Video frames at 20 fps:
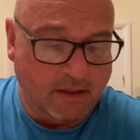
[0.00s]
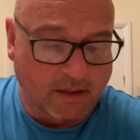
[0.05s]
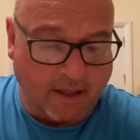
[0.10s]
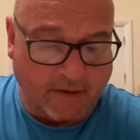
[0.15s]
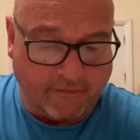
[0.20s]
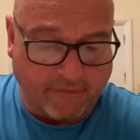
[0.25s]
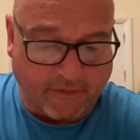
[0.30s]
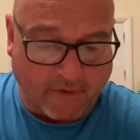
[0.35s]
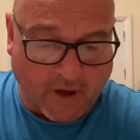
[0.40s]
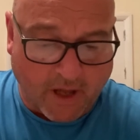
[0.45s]

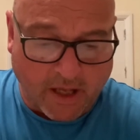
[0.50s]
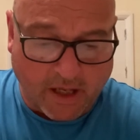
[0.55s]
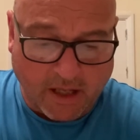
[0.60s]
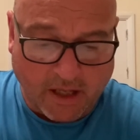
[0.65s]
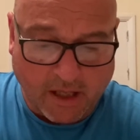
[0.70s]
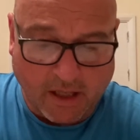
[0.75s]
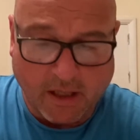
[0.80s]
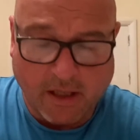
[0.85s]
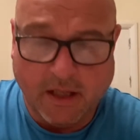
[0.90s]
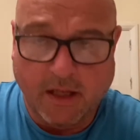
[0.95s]
fight,
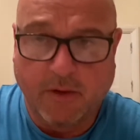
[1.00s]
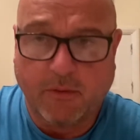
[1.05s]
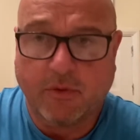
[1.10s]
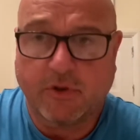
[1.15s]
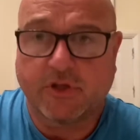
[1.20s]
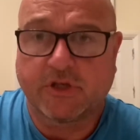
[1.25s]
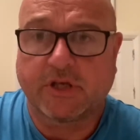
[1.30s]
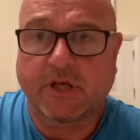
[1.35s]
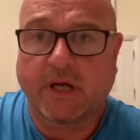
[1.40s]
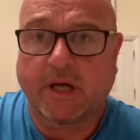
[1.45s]
he
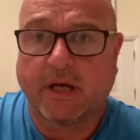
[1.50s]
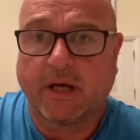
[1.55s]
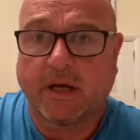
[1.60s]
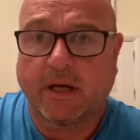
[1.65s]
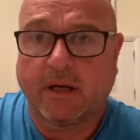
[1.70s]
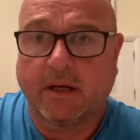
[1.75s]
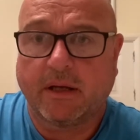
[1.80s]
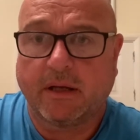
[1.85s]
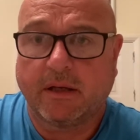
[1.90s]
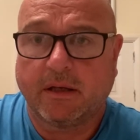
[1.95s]
was,
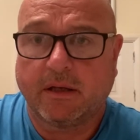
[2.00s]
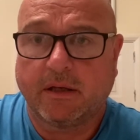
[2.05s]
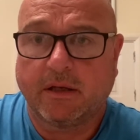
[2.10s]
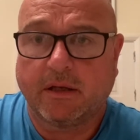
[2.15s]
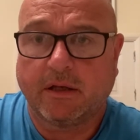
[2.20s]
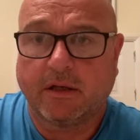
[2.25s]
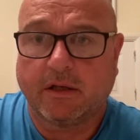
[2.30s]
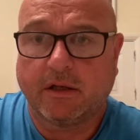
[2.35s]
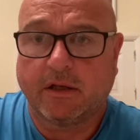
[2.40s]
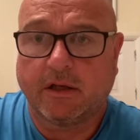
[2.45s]

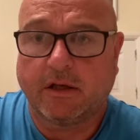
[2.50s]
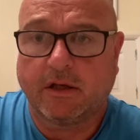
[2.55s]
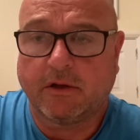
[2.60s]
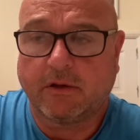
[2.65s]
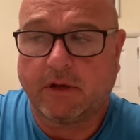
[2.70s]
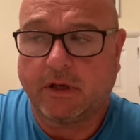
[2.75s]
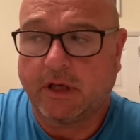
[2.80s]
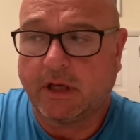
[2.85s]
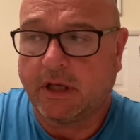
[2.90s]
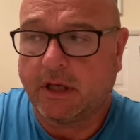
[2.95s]

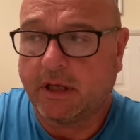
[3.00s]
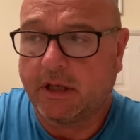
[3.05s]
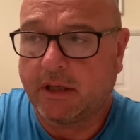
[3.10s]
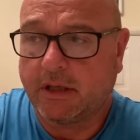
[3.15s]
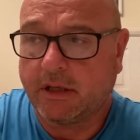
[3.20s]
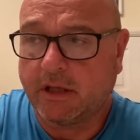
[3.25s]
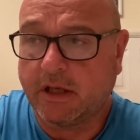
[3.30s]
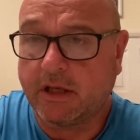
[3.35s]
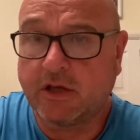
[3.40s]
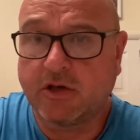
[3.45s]

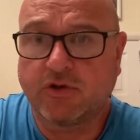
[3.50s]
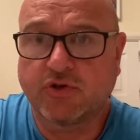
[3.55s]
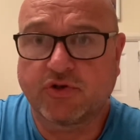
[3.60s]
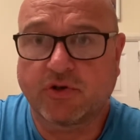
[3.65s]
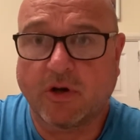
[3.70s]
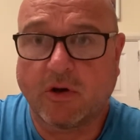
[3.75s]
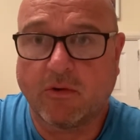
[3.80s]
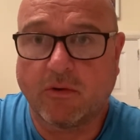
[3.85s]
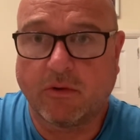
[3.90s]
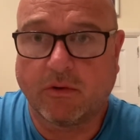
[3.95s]
in
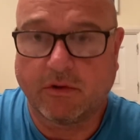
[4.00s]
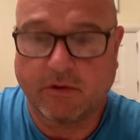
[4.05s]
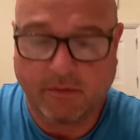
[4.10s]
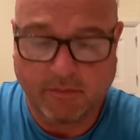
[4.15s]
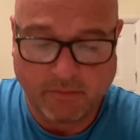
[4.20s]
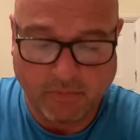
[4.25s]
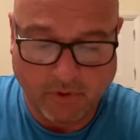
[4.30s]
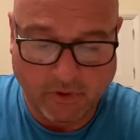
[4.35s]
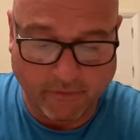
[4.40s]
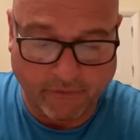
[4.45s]
control
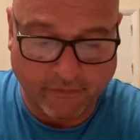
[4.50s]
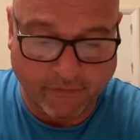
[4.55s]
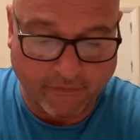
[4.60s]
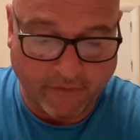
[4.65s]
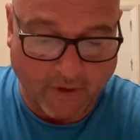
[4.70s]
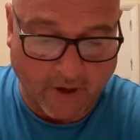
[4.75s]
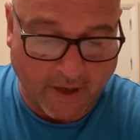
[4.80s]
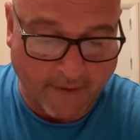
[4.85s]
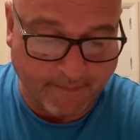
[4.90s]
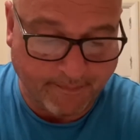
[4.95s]
of the
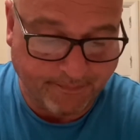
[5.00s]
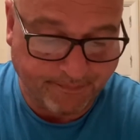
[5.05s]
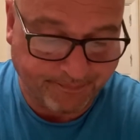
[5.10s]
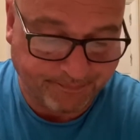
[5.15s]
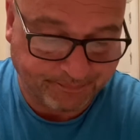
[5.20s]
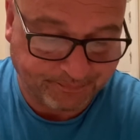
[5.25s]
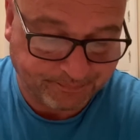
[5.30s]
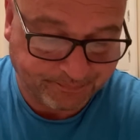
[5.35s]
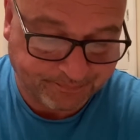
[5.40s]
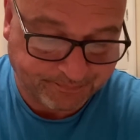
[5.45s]
fight.
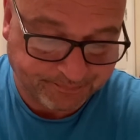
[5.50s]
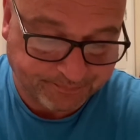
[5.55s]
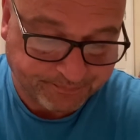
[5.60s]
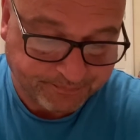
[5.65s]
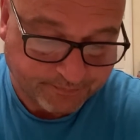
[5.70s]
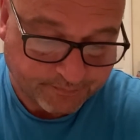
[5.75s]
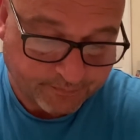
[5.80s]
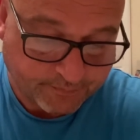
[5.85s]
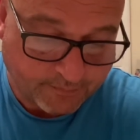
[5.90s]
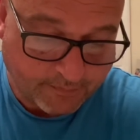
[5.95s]

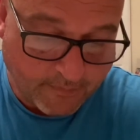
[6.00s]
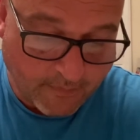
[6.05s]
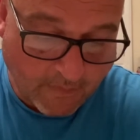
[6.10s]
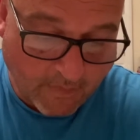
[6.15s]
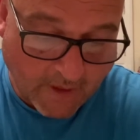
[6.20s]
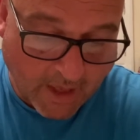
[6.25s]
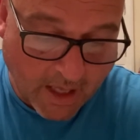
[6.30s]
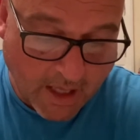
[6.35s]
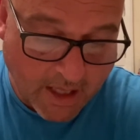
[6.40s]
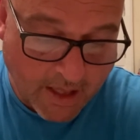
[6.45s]

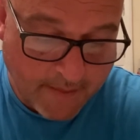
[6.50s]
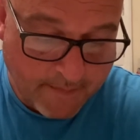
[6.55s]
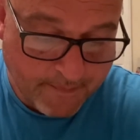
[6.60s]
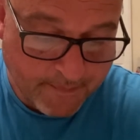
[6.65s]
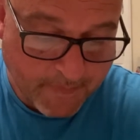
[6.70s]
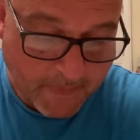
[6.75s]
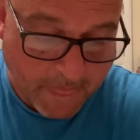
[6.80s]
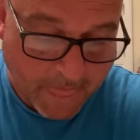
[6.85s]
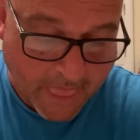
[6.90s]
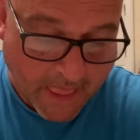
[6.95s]

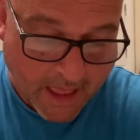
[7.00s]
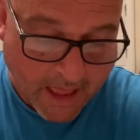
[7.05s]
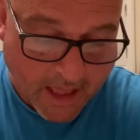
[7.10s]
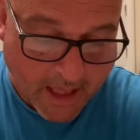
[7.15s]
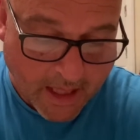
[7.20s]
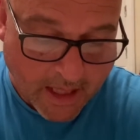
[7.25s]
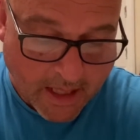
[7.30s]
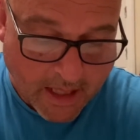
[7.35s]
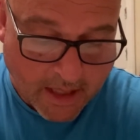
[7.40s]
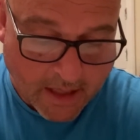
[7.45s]

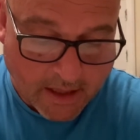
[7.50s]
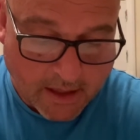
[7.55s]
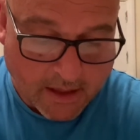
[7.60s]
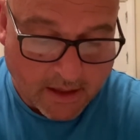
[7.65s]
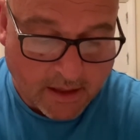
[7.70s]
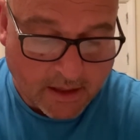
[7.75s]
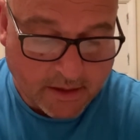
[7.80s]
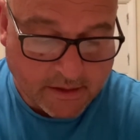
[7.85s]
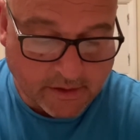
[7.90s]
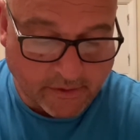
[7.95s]

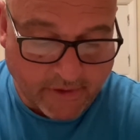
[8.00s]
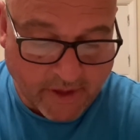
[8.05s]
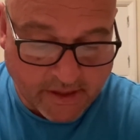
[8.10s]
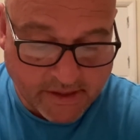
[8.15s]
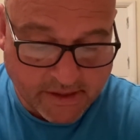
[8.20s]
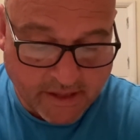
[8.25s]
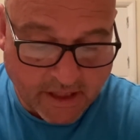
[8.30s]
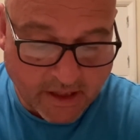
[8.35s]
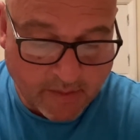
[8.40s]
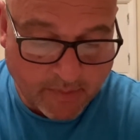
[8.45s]
So that's
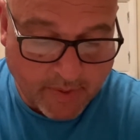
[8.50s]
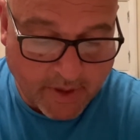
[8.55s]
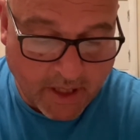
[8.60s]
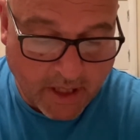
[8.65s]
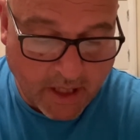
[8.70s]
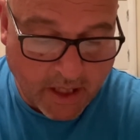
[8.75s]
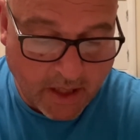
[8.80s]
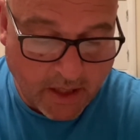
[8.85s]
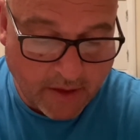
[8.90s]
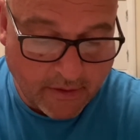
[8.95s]
going to
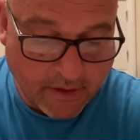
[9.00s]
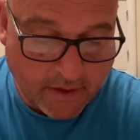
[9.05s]
be